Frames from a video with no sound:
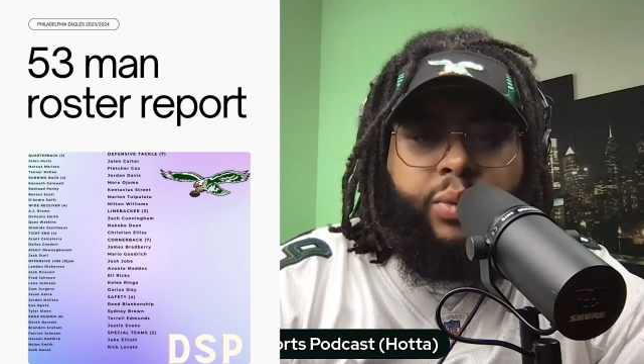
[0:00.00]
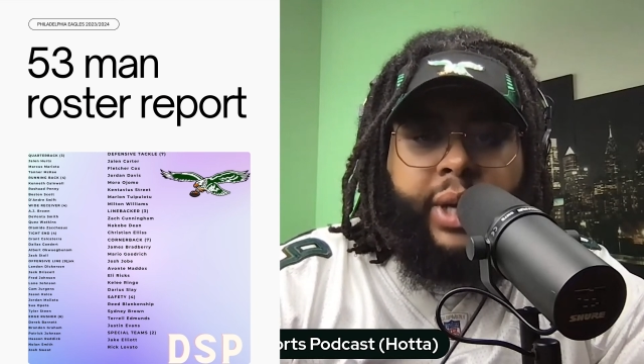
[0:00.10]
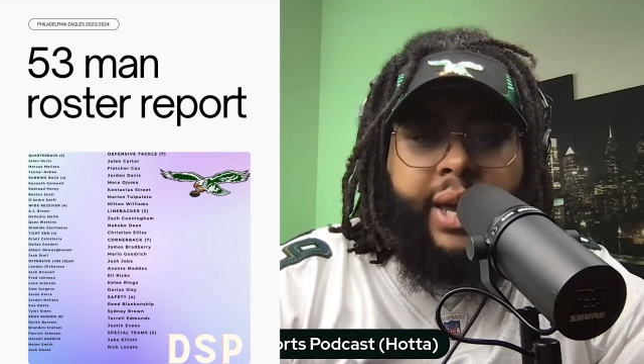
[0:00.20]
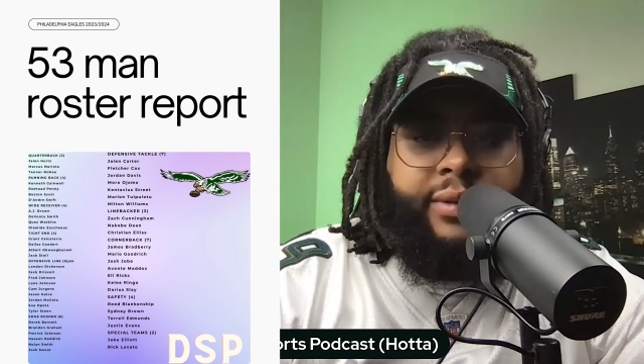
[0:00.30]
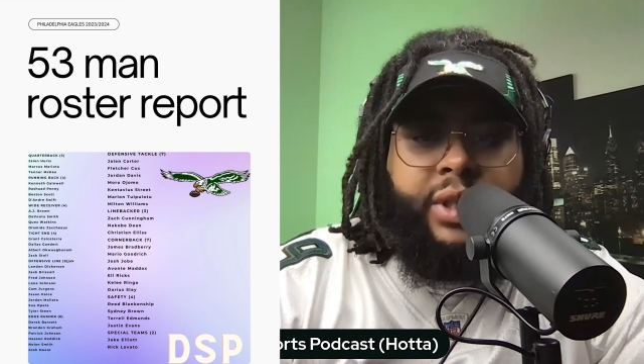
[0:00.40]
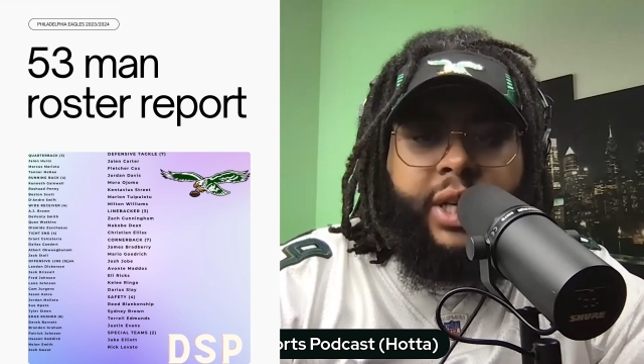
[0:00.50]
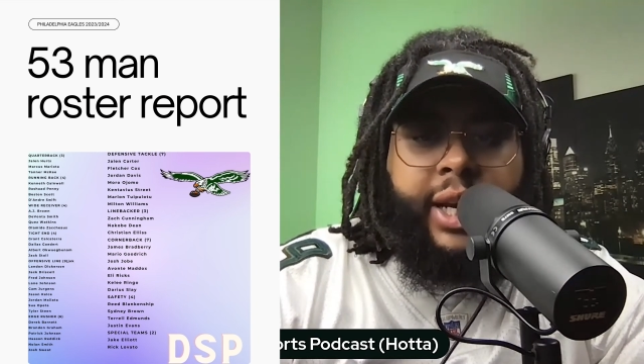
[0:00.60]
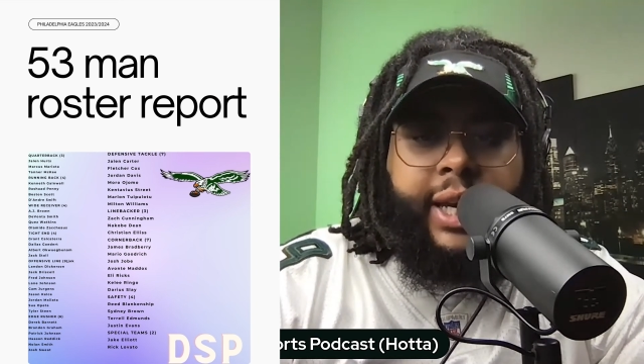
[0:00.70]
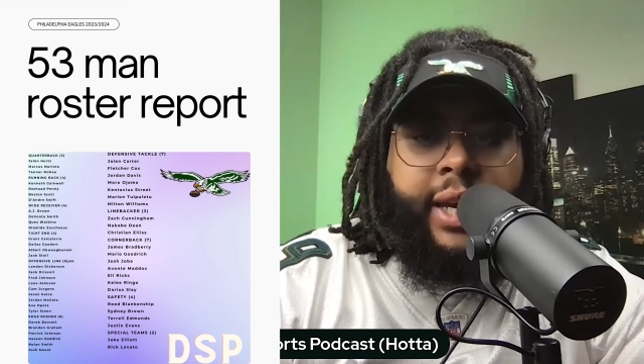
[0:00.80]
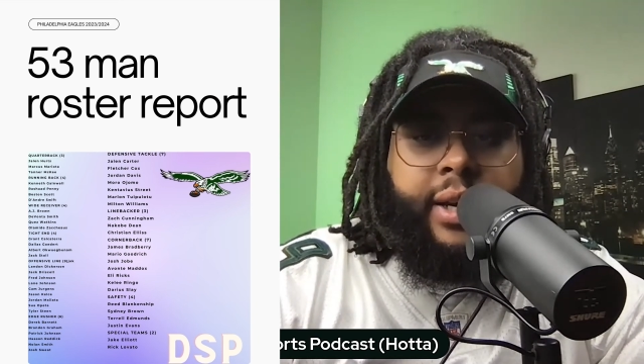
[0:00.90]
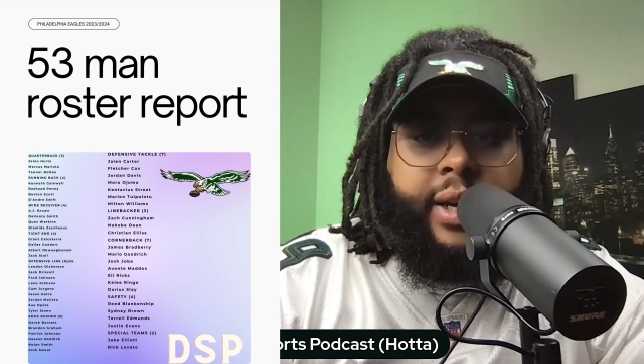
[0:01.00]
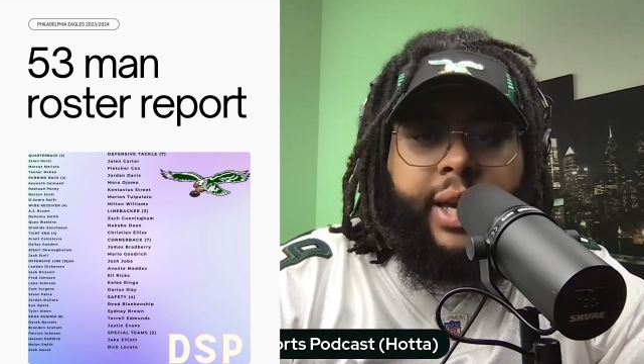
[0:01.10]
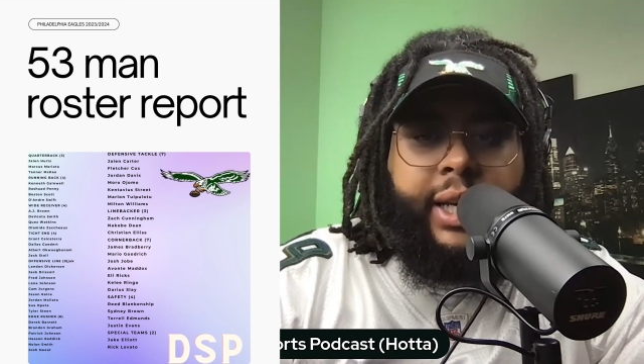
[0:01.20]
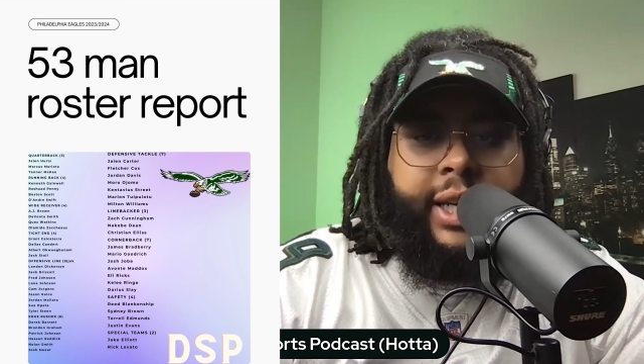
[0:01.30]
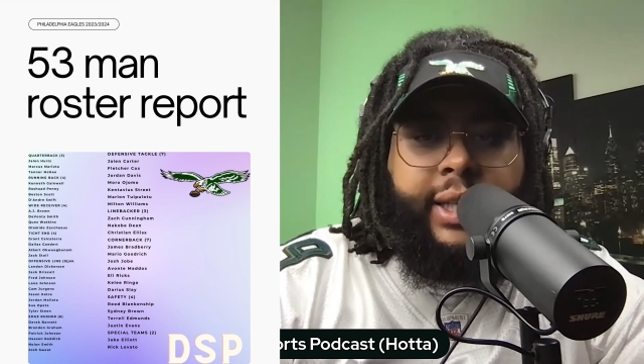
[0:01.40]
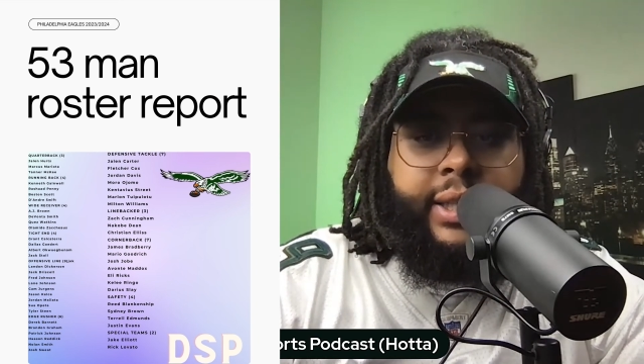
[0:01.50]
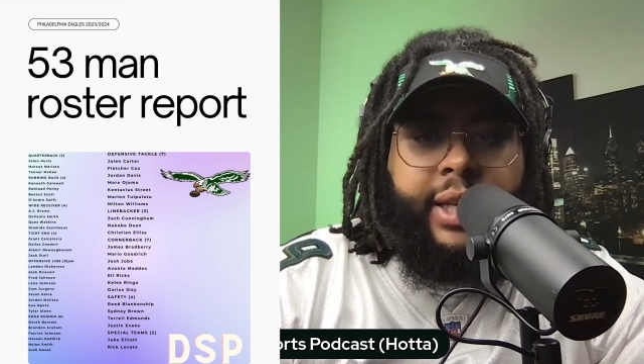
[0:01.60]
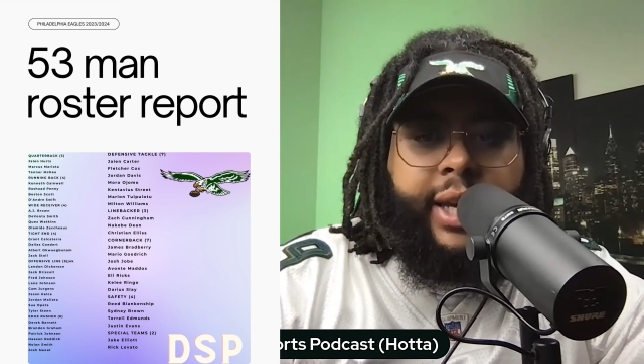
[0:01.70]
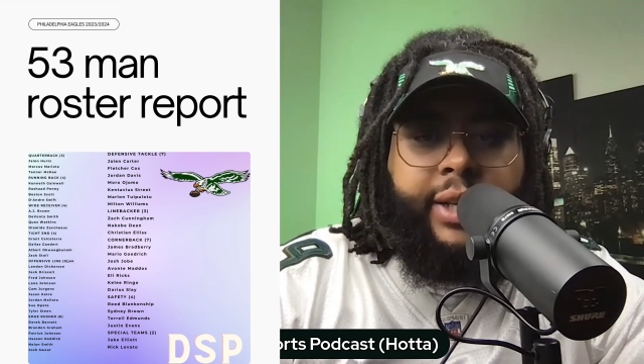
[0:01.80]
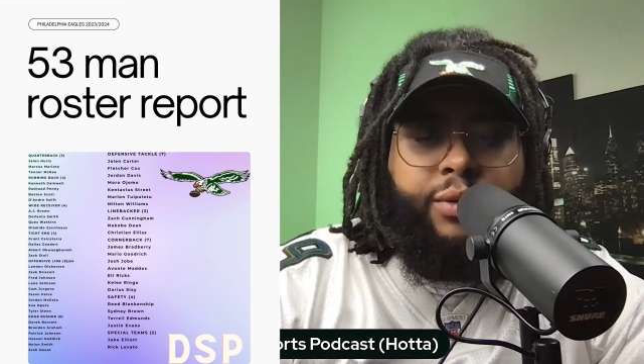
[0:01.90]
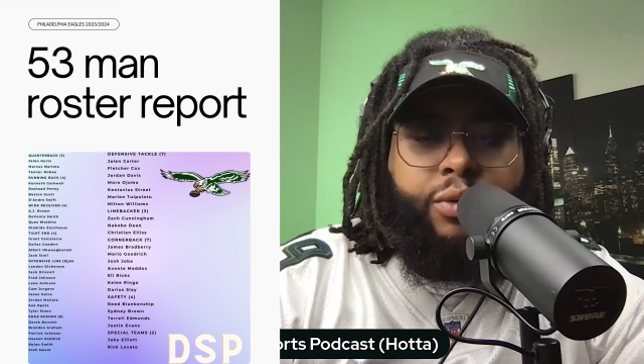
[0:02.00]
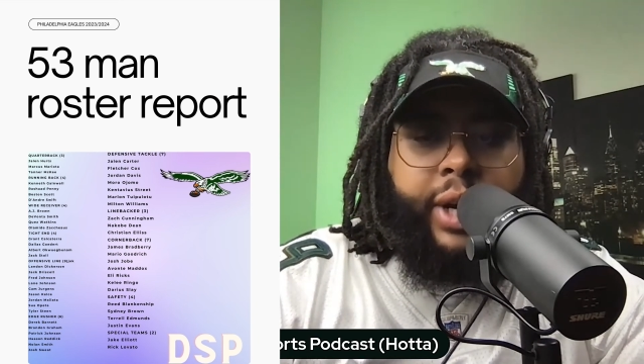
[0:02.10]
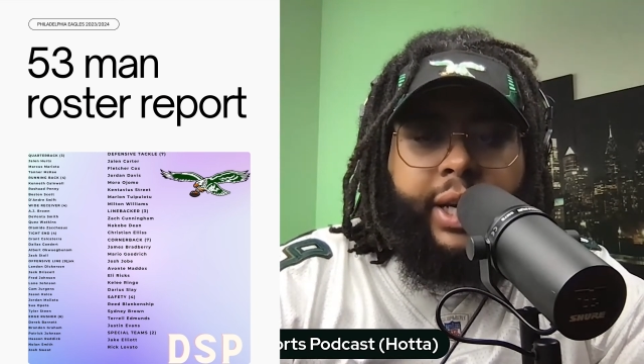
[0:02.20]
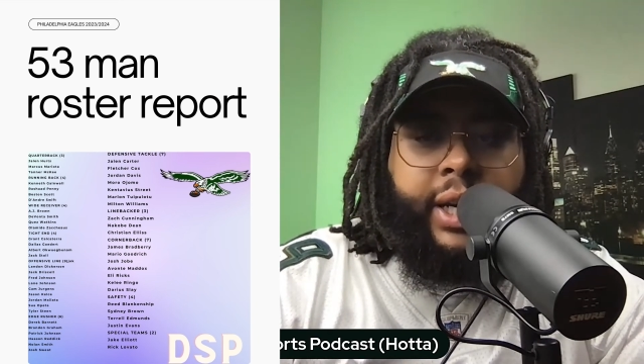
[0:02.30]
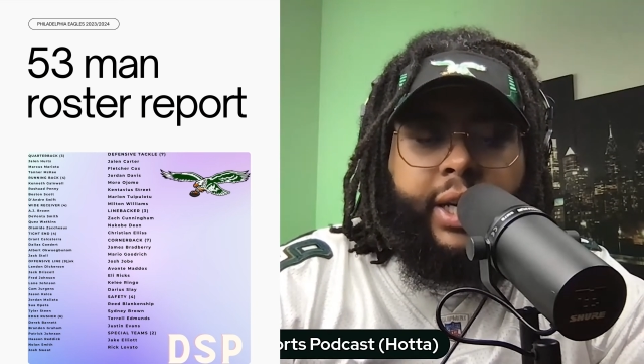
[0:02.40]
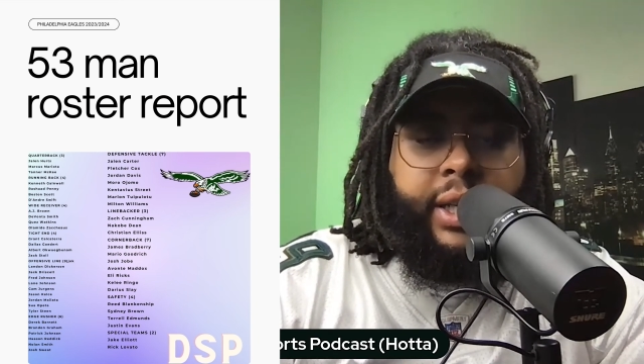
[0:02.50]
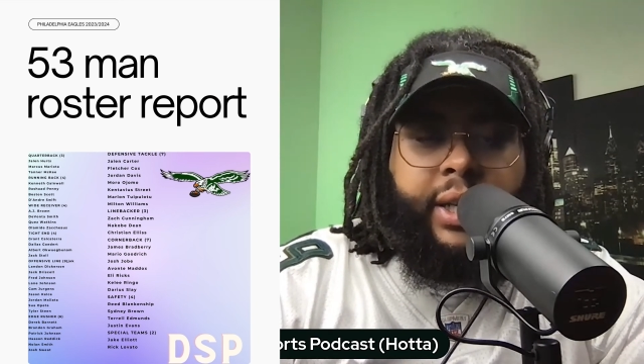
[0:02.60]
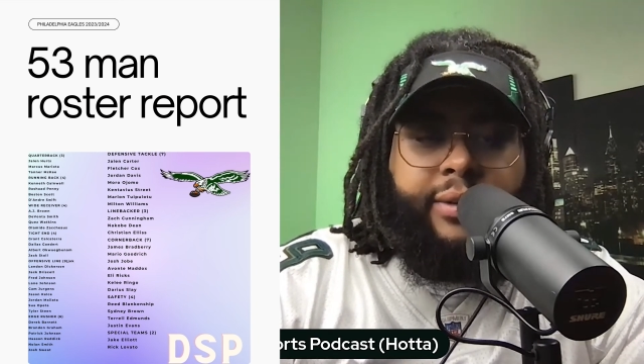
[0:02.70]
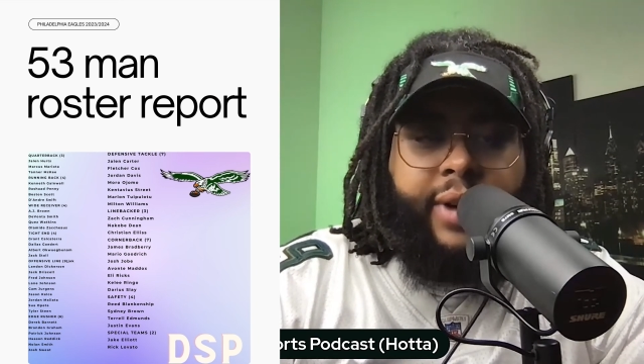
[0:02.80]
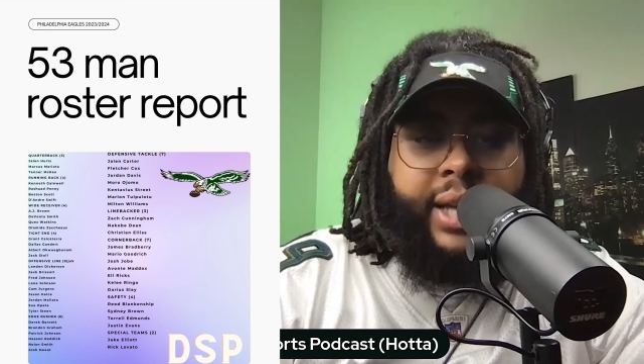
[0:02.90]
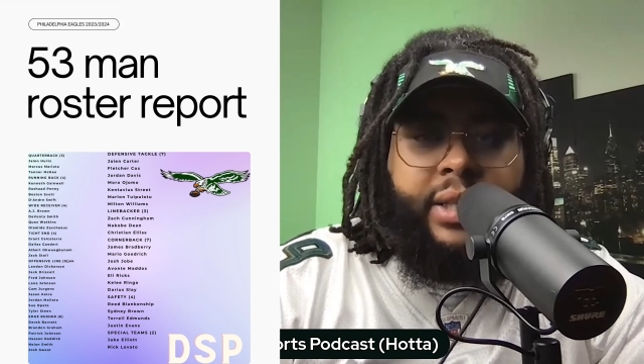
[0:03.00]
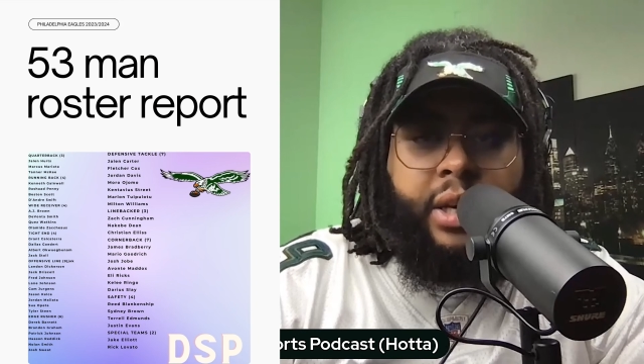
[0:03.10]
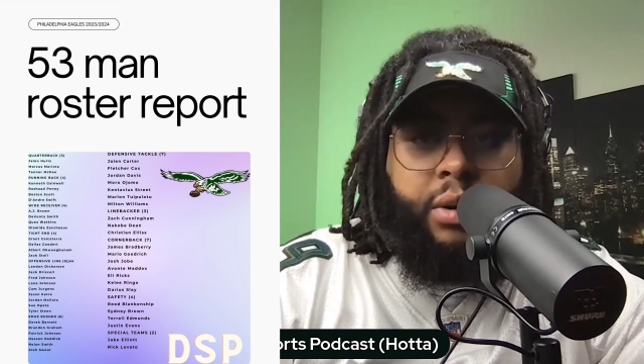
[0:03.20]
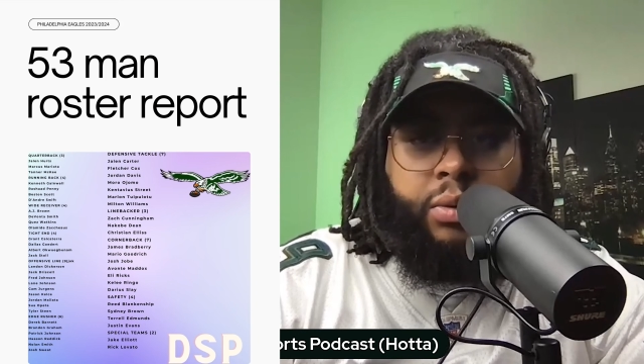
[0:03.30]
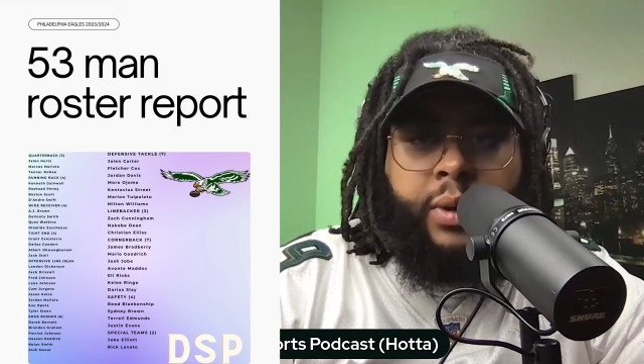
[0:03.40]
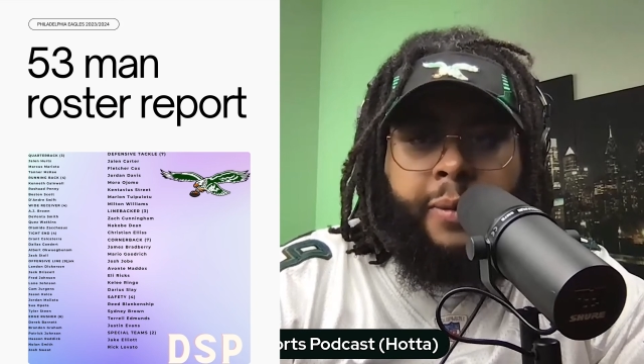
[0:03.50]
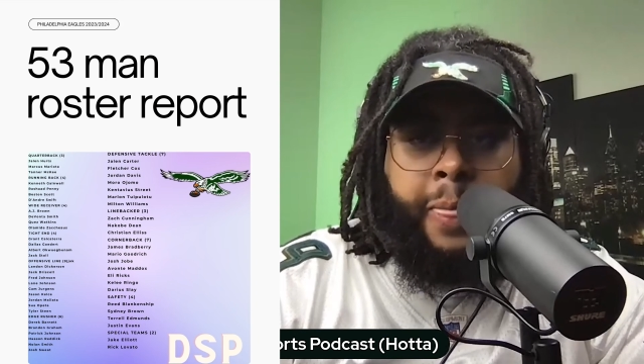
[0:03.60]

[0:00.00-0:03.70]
we have Jake Elliott and Rick Lovato.